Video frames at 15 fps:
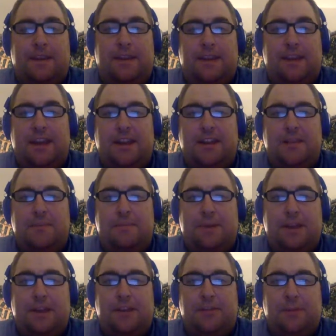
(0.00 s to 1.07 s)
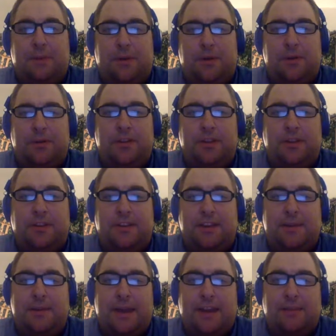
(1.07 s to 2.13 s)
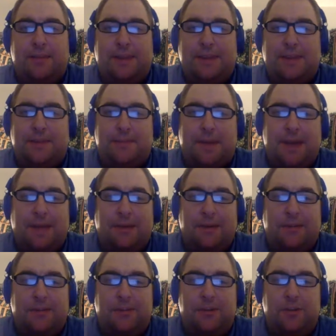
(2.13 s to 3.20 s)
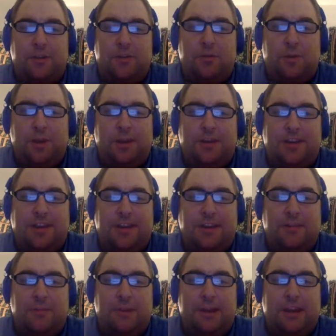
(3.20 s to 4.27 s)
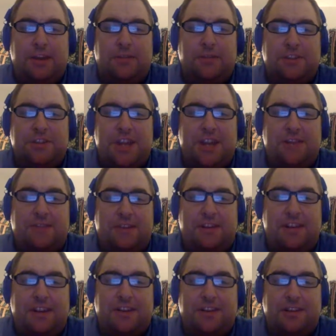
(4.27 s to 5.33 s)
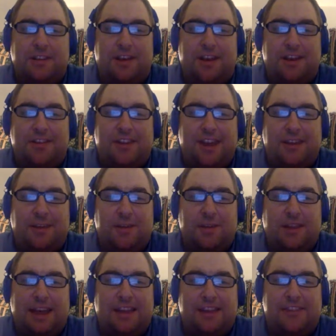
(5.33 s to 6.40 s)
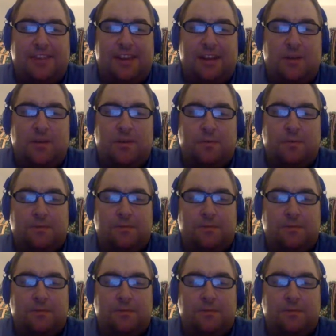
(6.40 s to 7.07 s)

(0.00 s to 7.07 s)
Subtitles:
And in Pittsburgh, the D-backs beat the Pirates 2-1, taking the win. Andrew Chafin taking the loss. Tyler Glasnow.